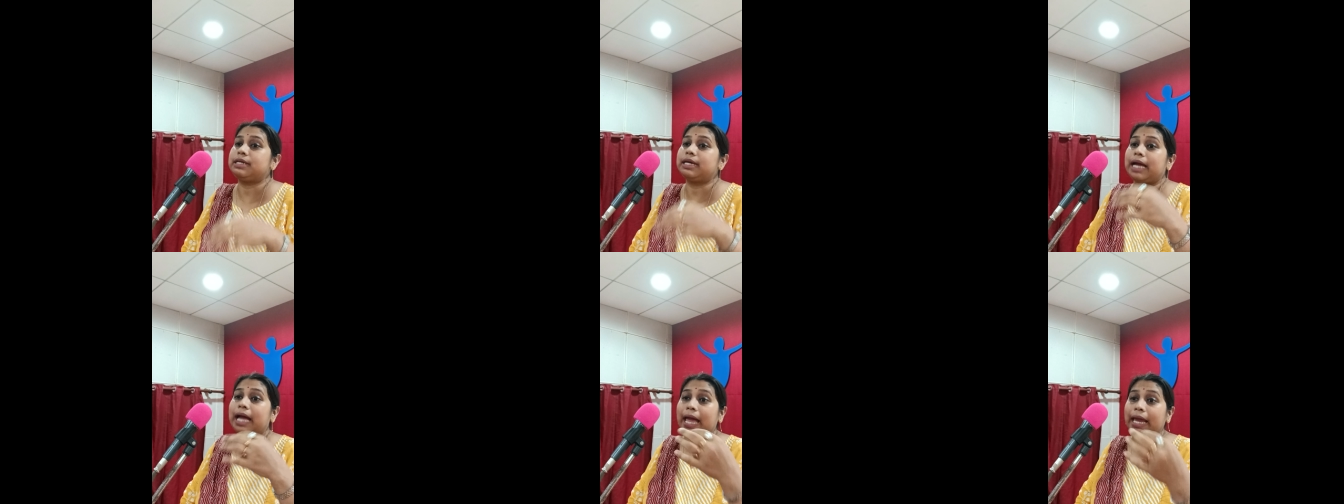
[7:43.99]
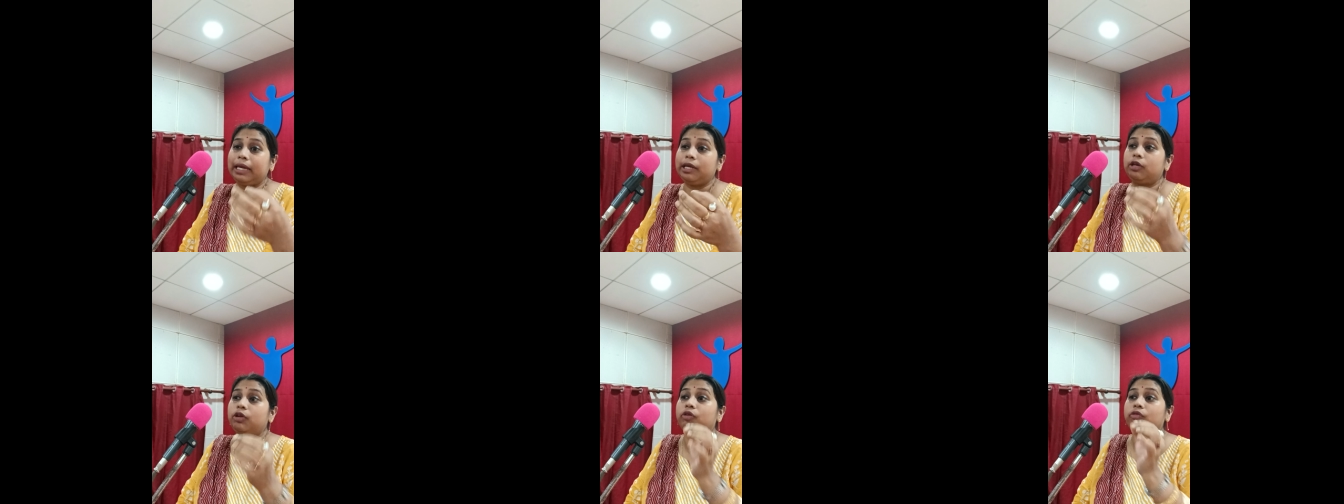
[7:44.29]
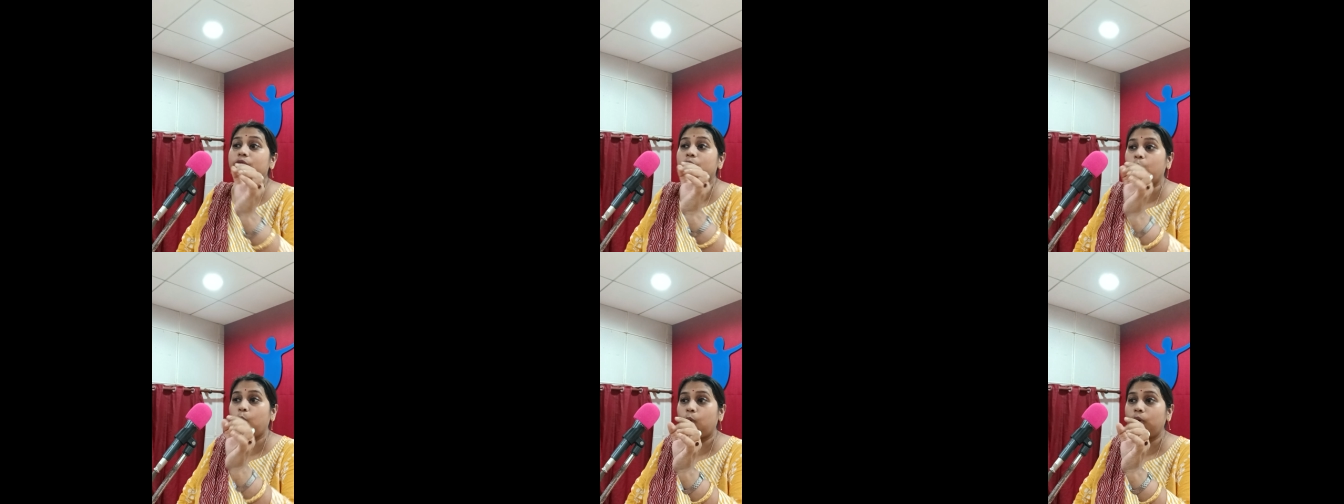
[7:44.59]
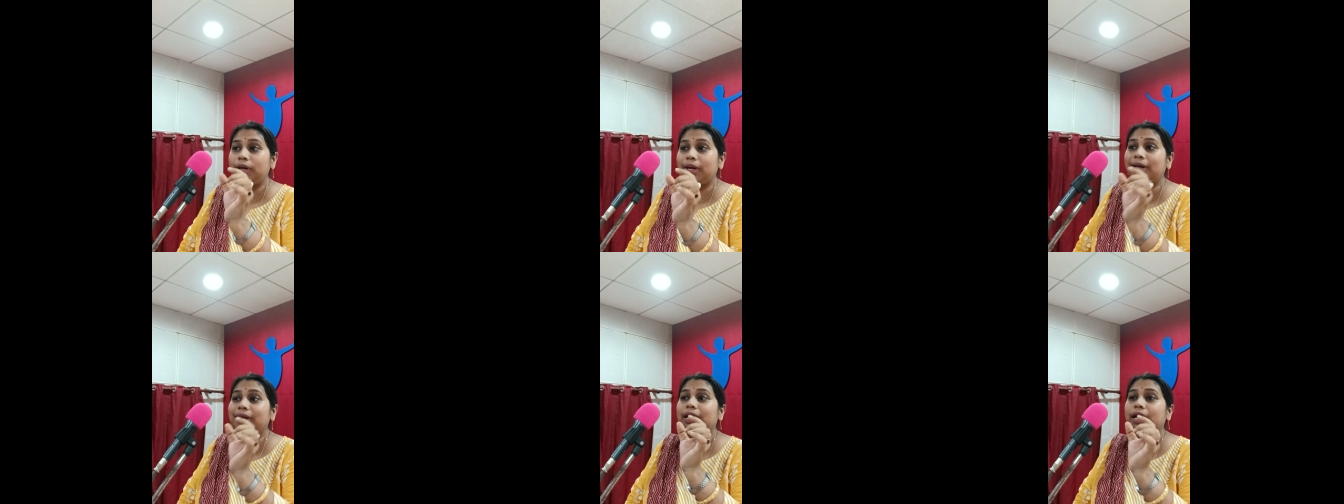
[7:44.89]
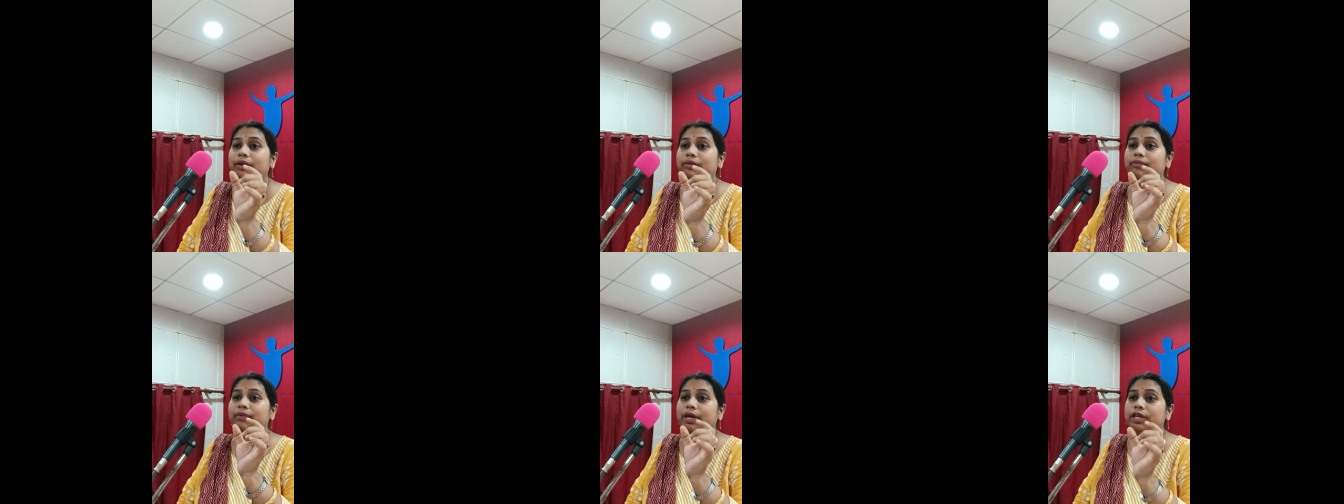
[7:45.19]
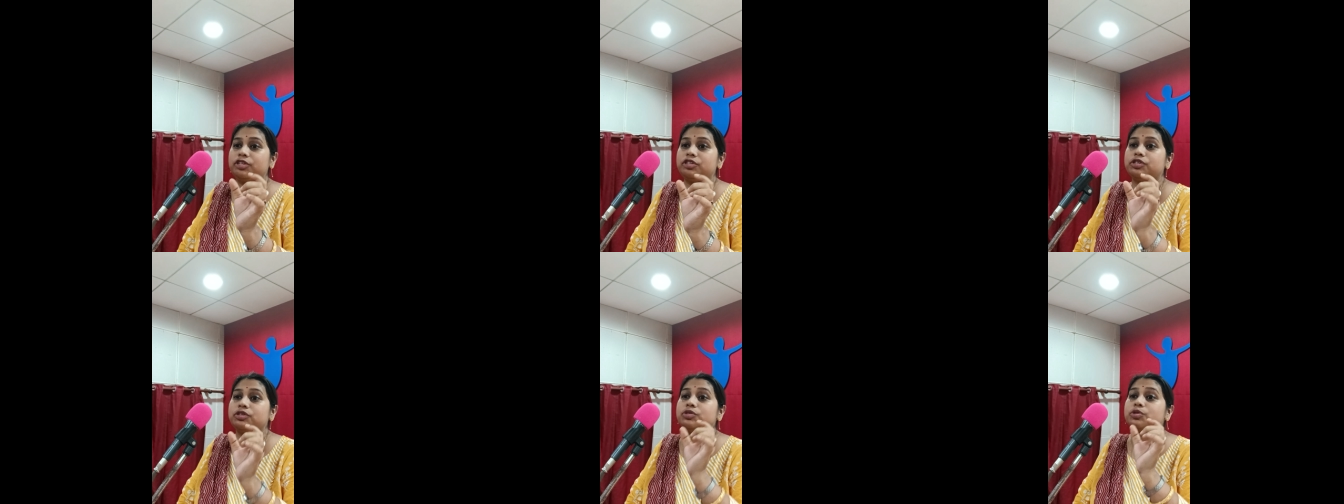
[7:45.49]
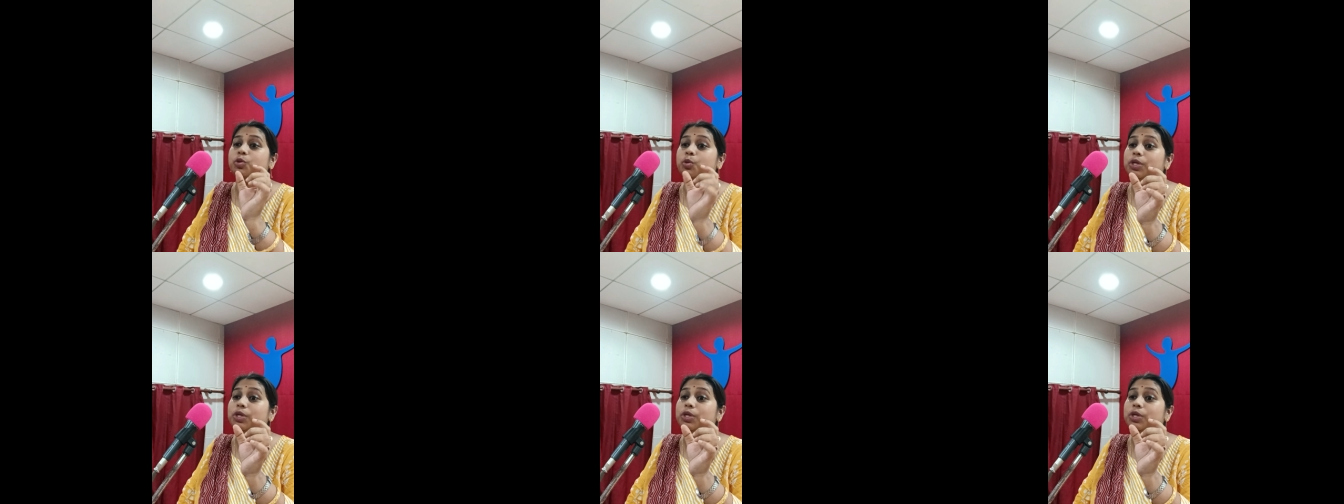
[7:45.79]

the kind of code and conventions